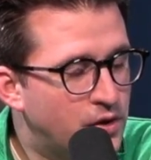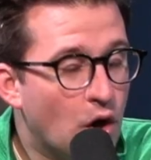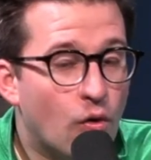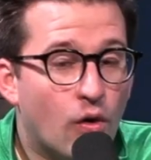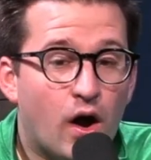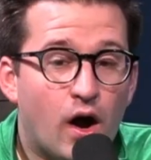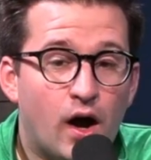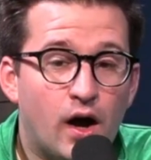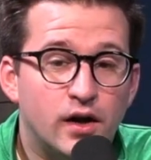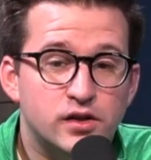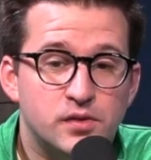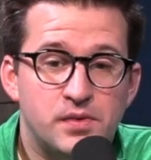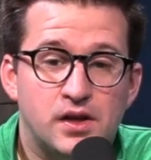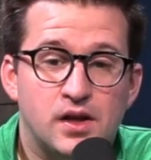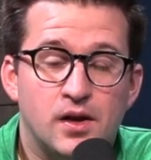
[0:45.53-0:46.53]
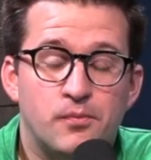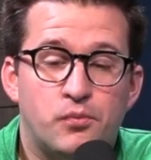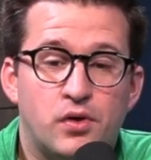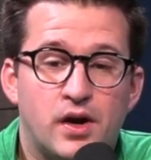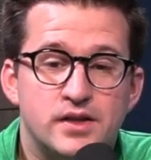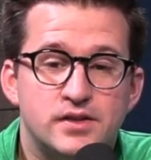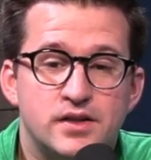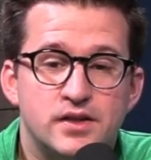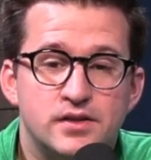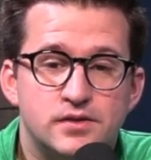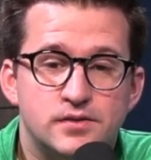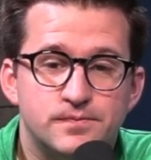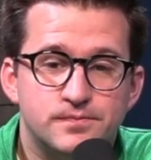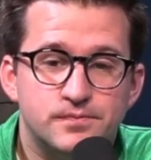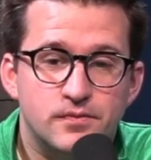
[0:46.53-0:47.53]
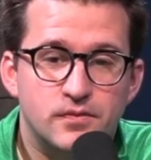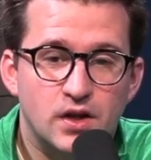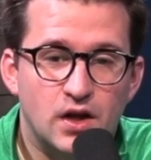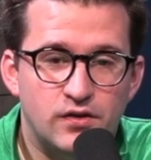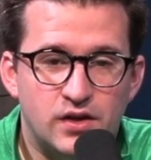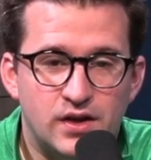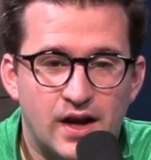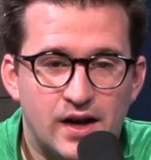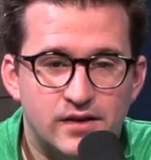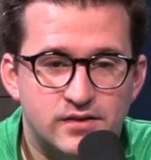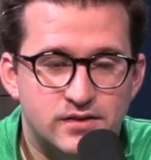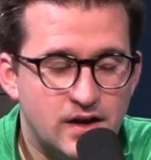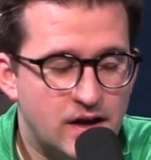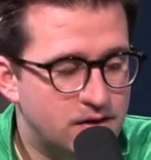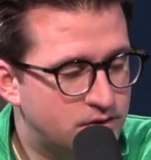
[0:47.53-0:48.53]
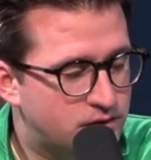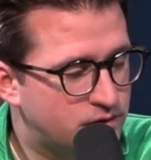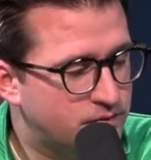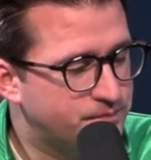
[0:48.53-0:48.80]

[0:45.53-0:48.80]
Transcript: go on to become president of the United States.